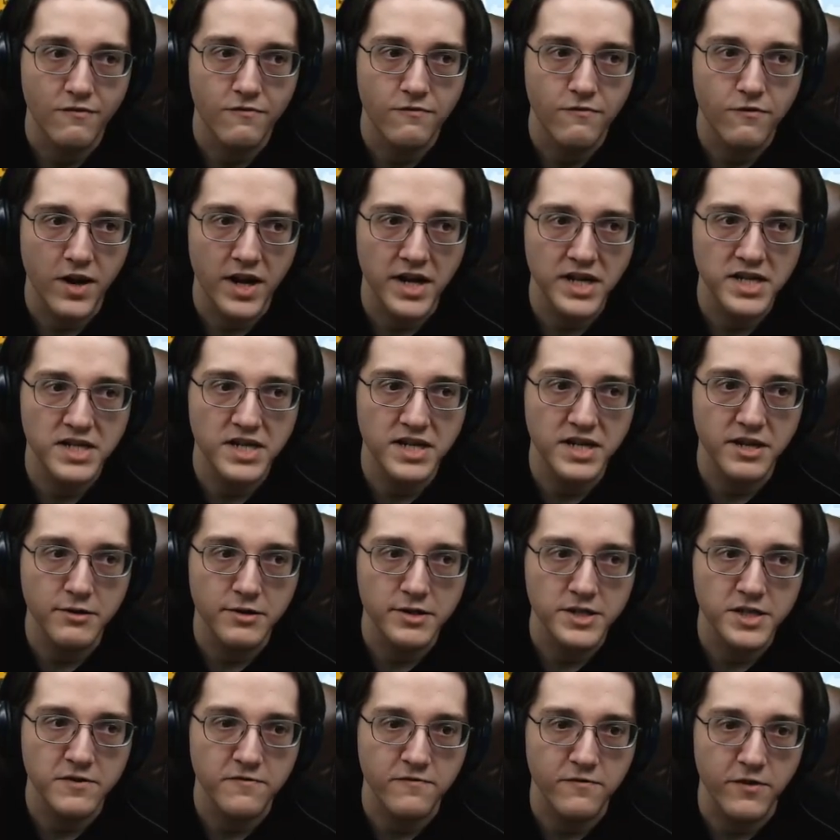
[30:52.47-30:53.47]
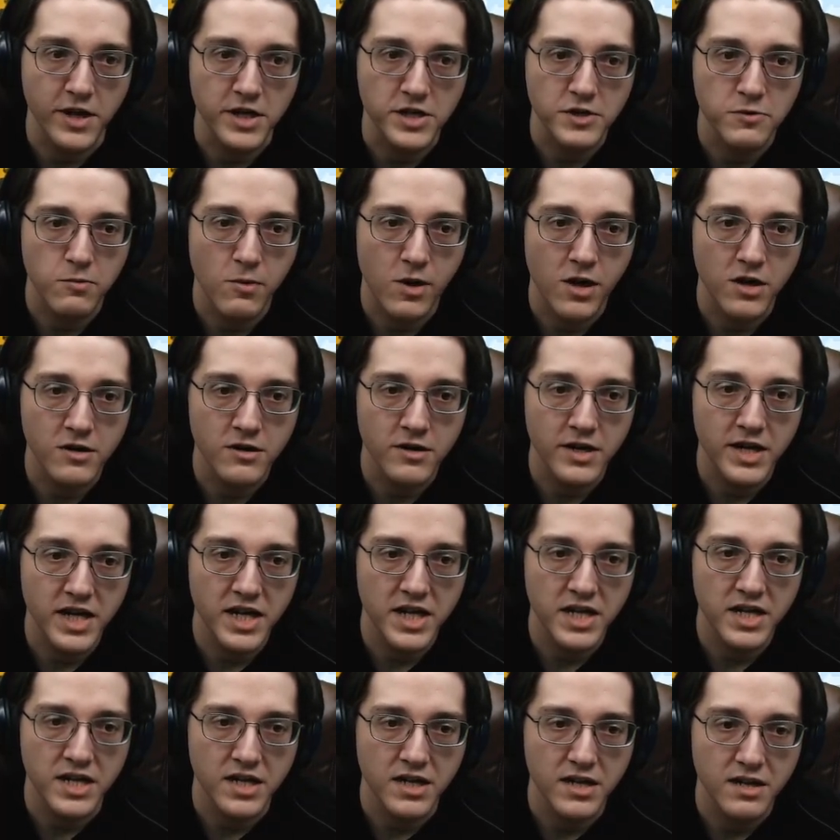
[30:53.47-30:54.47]
Find the nearest freshwater
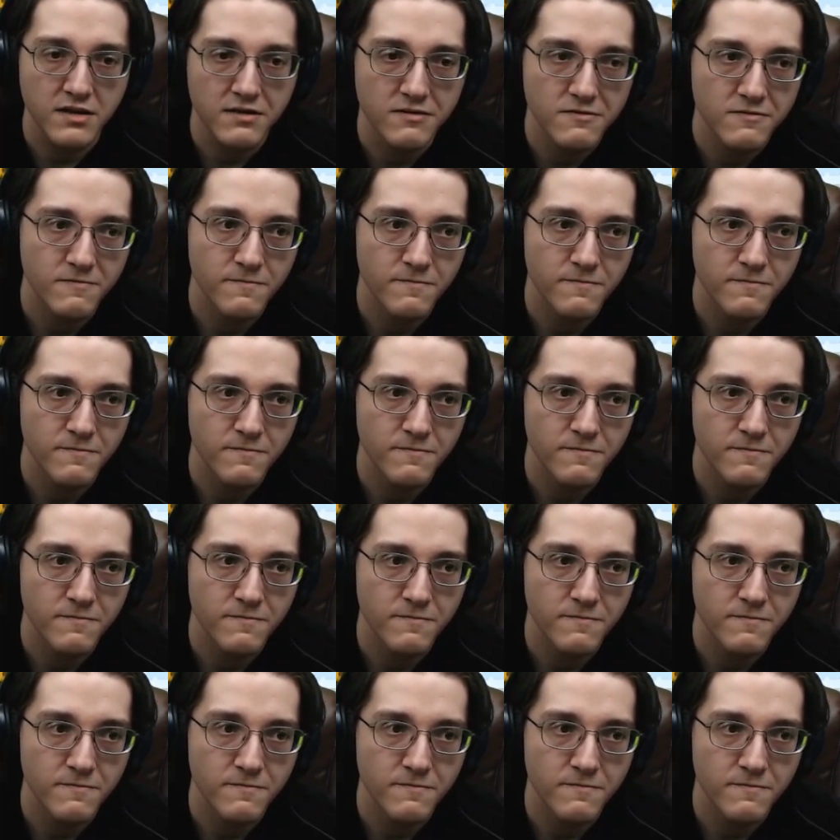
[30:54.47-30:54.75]
inn.